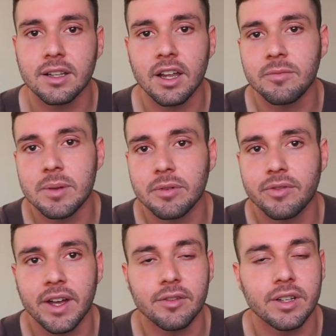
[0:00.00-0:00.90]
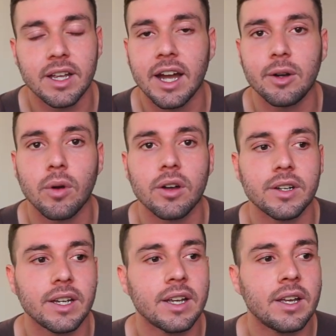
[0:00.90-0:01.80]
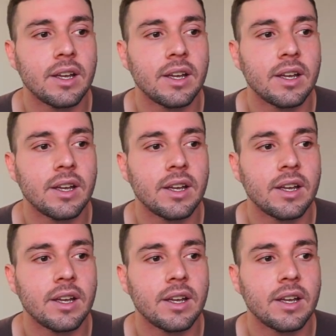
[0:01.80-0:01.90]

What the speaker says: and a lot of people find really high quality.